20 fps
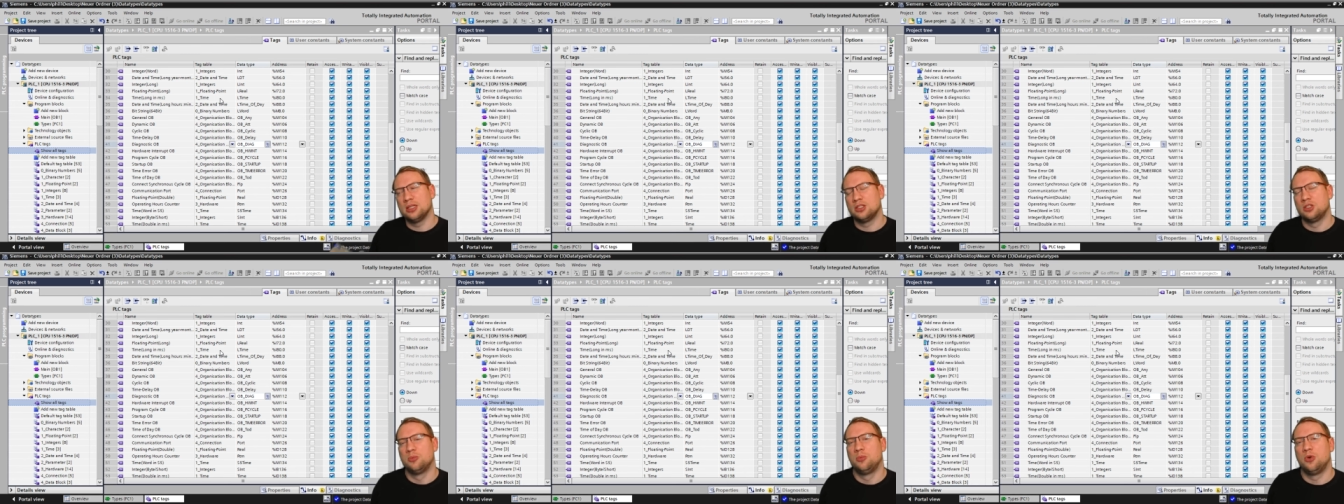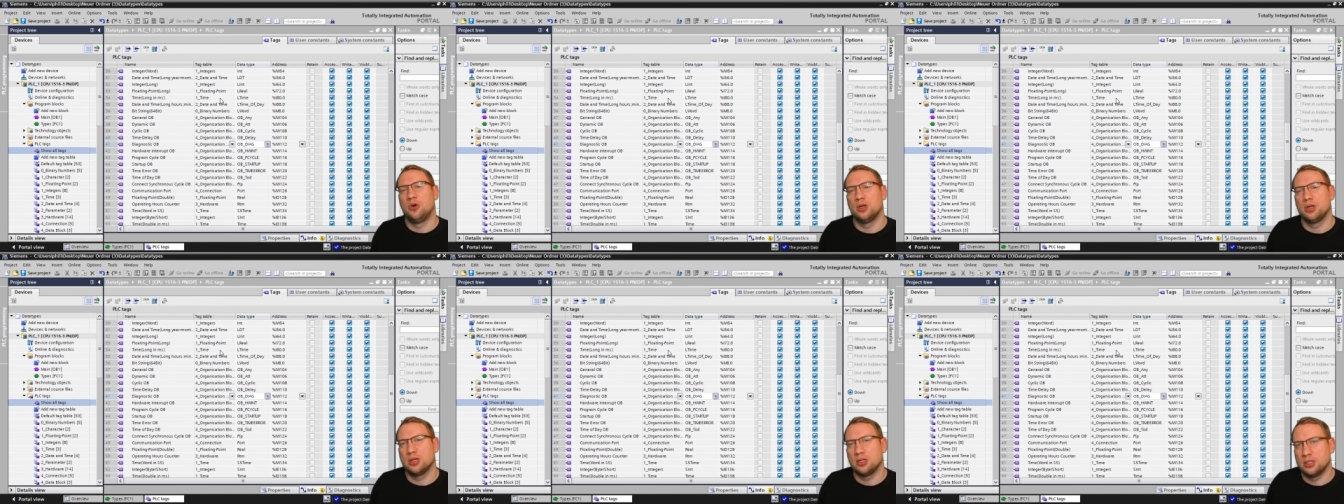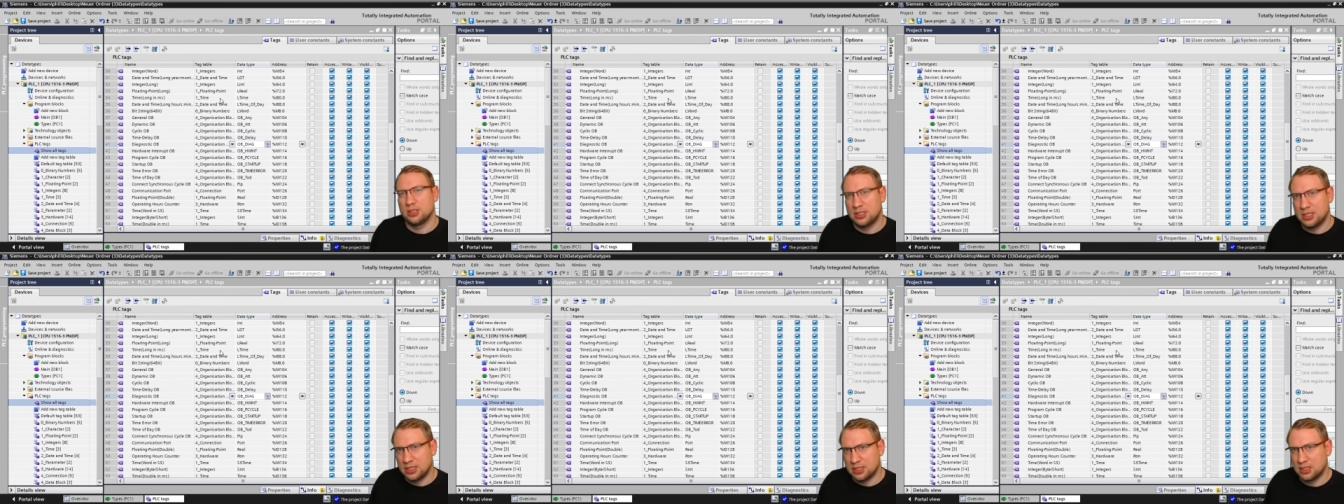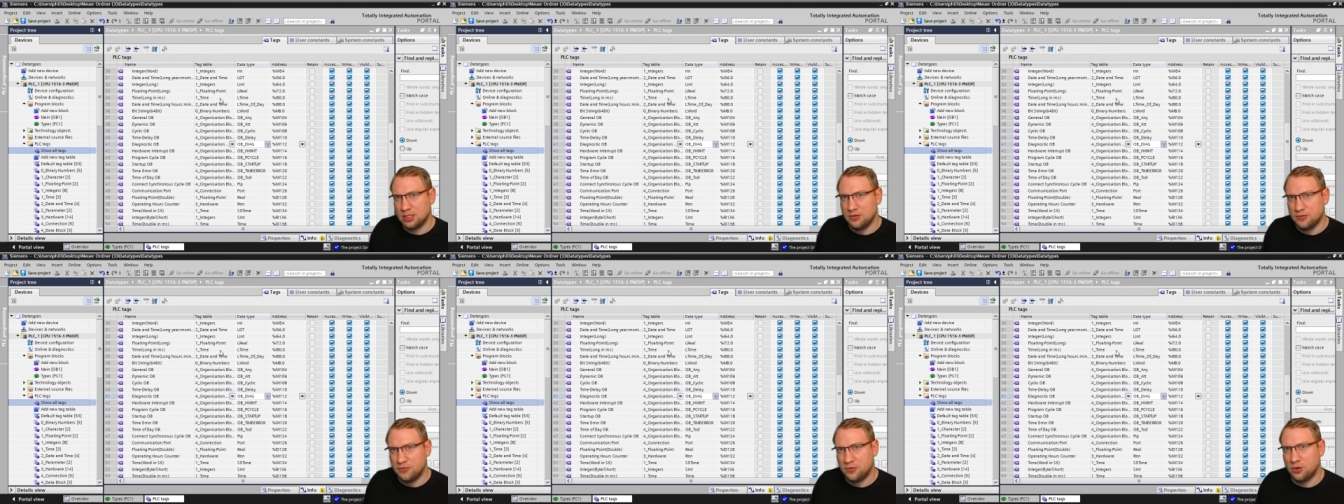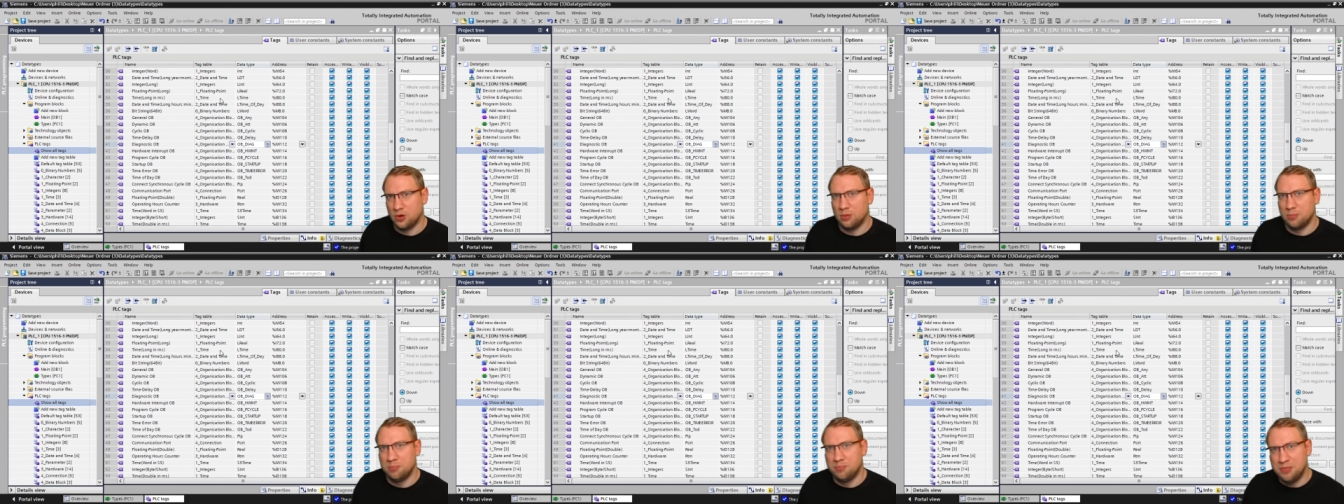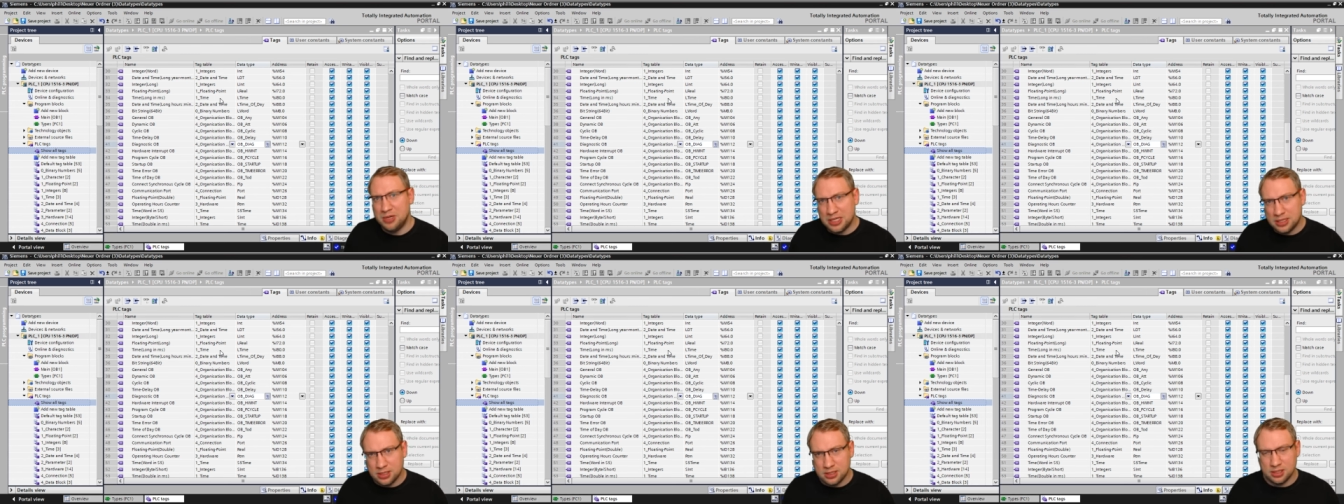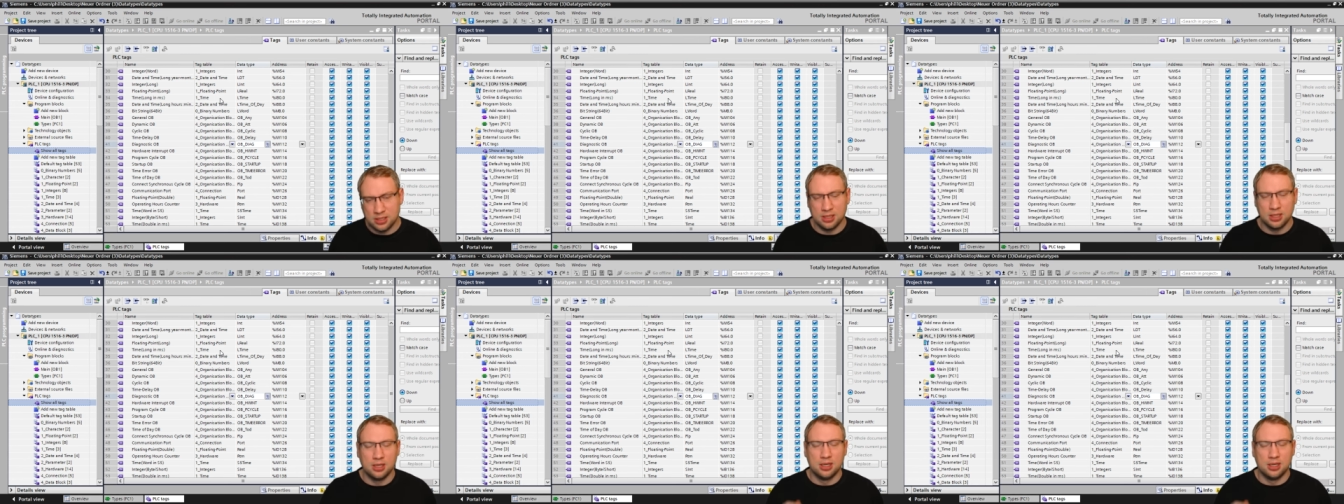support sixty-four bit